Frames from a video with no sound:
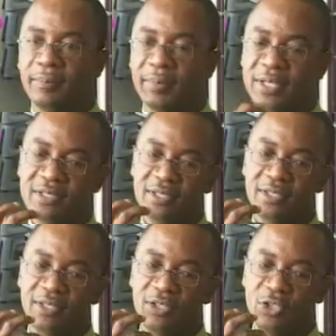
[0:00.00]
because
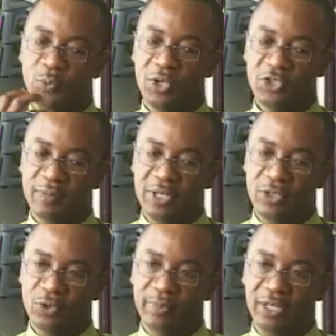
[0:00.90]
you want to be
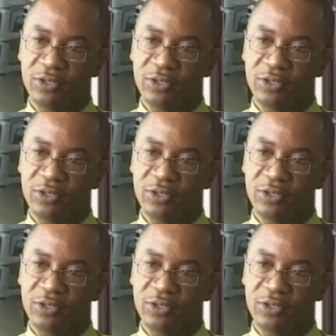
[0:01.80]
you, but